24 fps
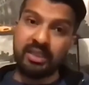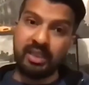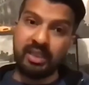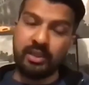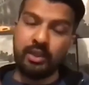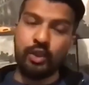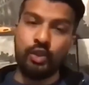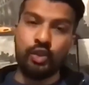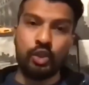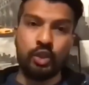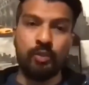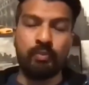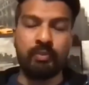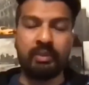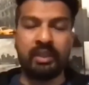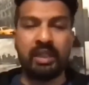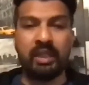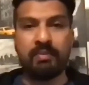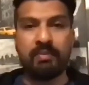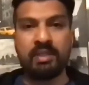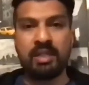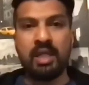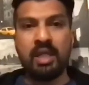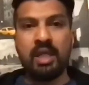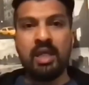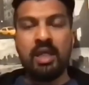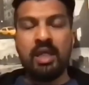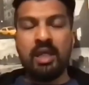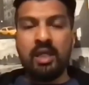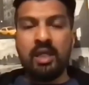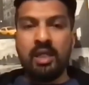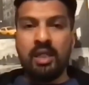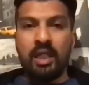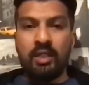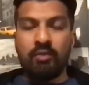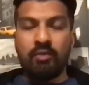YouTube clips.
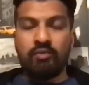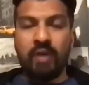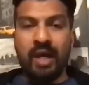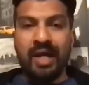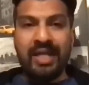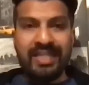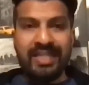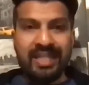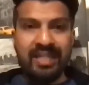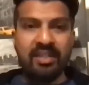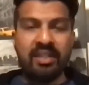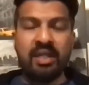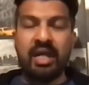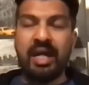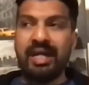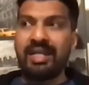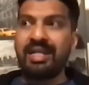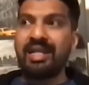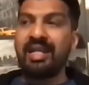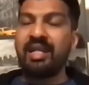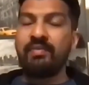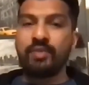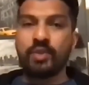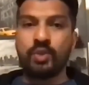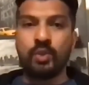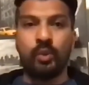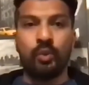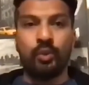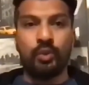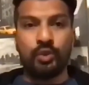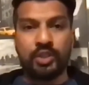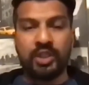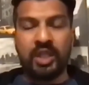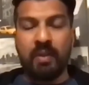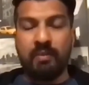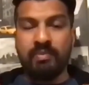A rising tide lifts
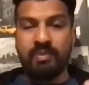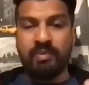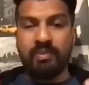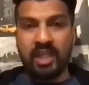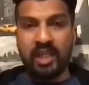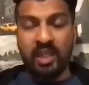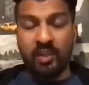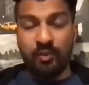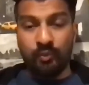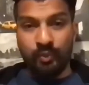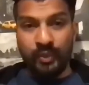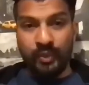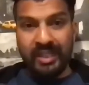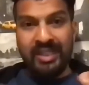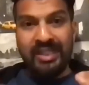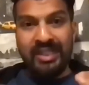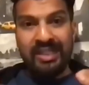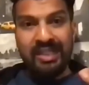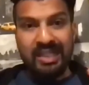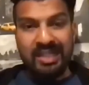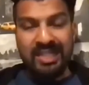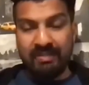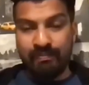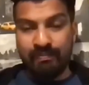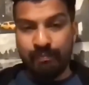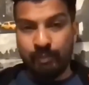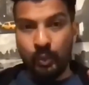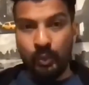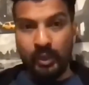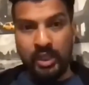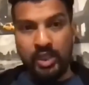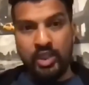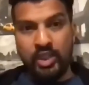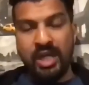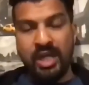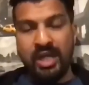all ships. If we can
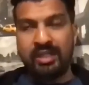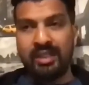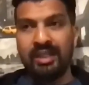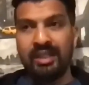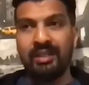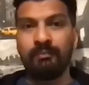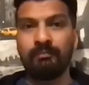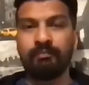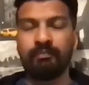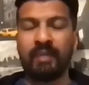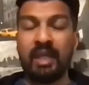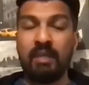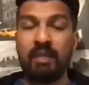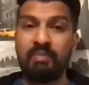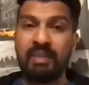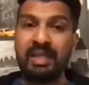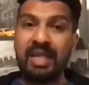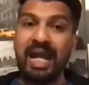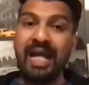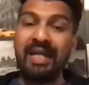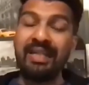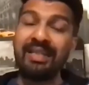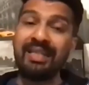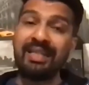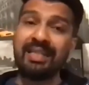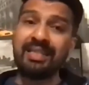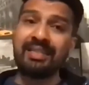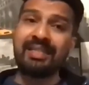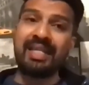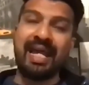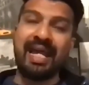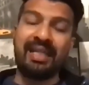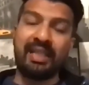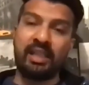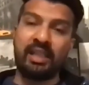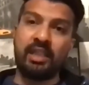support each other and be
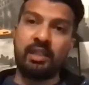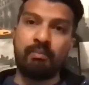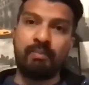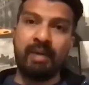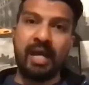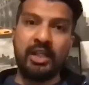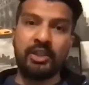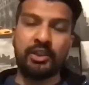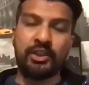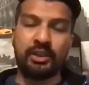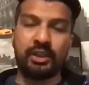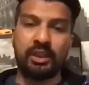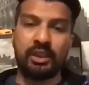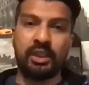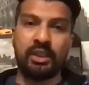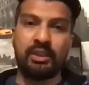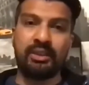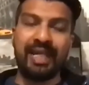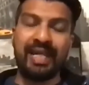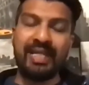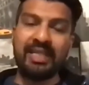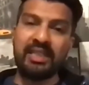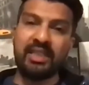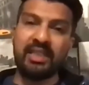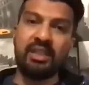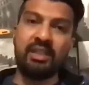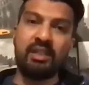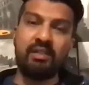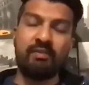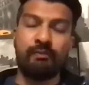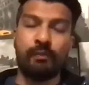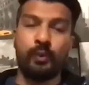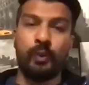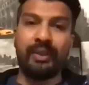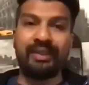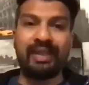understanding and compassionate, that's going to
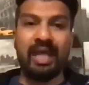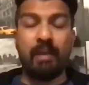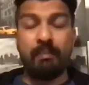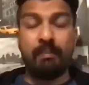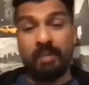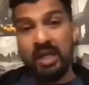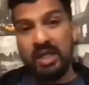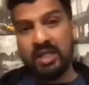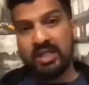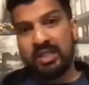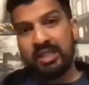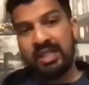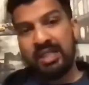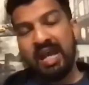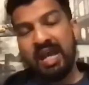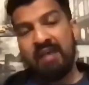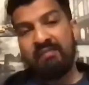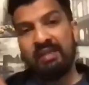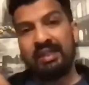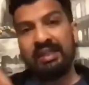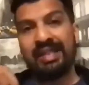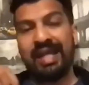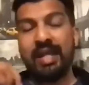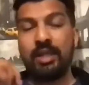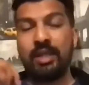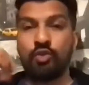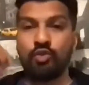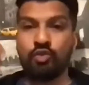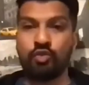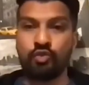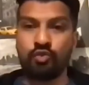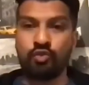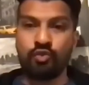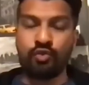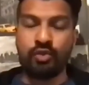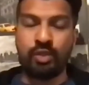avoid that person having that
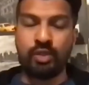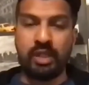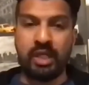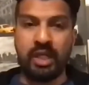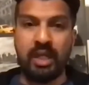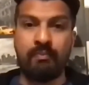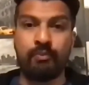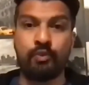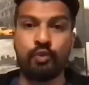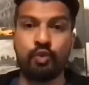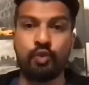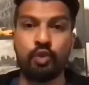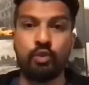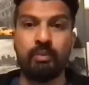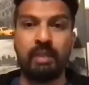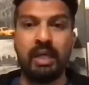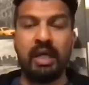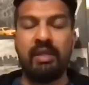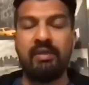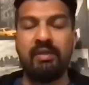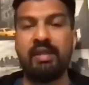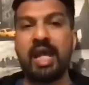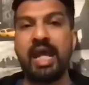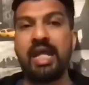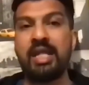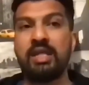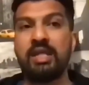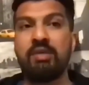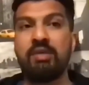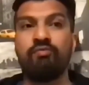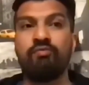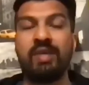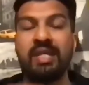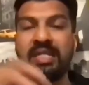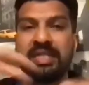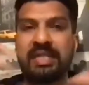trauma and
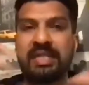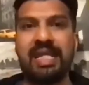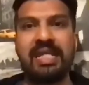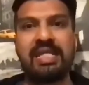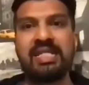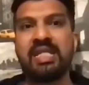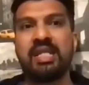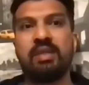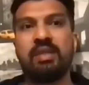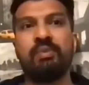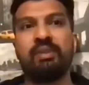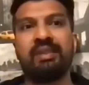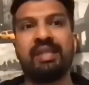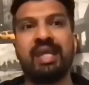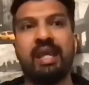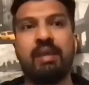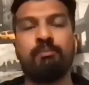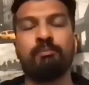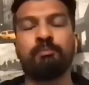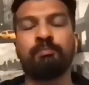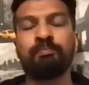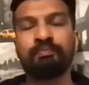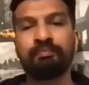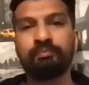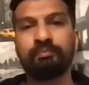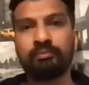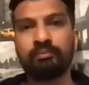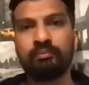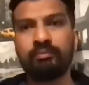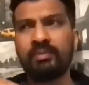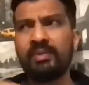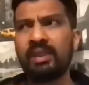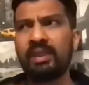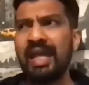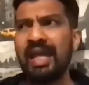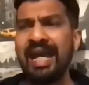it resonating with them,
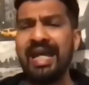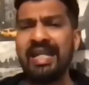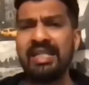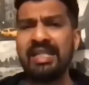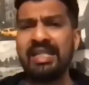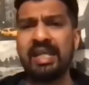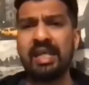and